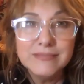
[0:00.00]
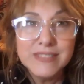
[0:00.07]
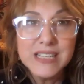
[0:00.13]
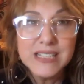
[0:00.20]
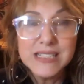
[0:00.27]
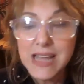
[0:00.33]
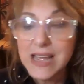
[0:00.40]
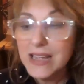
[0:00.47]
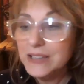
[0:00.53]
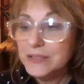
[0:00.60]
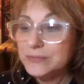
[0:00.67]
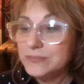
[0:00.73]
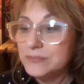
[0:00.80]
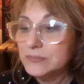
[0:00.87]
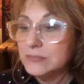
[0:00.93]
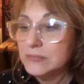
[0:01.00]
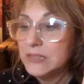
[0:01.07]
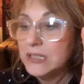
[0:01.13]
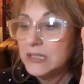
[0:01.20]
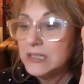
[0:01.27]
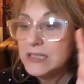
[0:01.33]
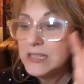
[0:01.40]
today
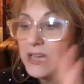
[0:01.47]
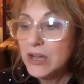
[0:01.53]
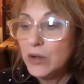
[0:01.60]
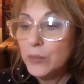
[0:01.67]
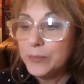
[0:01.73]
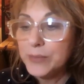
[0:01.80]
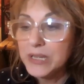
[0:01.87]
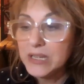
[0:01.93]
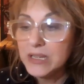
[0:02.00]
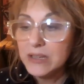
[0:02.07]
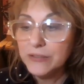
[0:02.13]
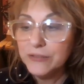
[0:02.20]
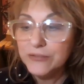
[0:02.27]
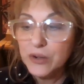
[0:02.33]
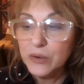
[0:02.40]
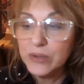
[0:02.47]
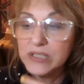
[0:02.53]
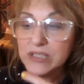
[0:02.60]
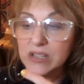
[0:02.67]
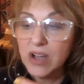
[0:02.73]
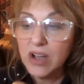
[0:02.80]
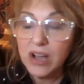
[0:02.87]
to help me
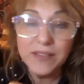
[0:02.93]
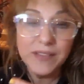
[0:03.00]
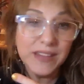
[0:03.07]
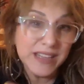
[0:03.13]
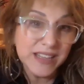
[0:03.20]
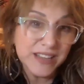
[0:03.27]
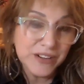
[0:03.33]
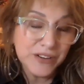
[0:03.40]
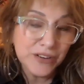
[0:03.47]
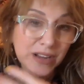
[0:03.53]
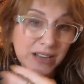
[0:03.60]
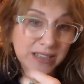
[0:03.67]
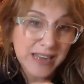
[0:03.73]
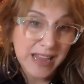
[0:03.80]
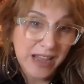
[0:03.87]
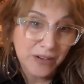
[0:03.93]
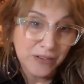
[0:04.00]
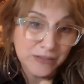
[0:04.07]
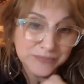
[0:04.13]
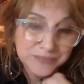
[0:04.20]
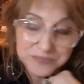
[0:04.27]
focus on the here and now.